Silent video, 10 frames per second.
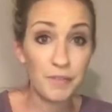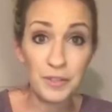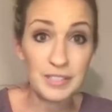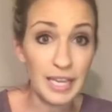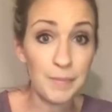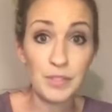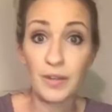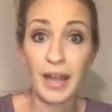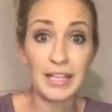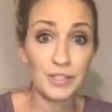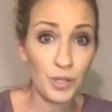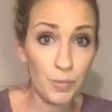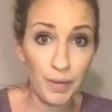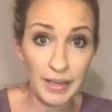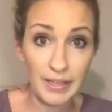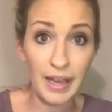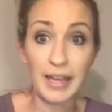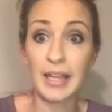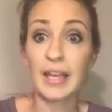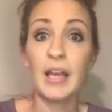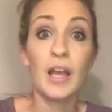stamps, you guys, coupon cutting,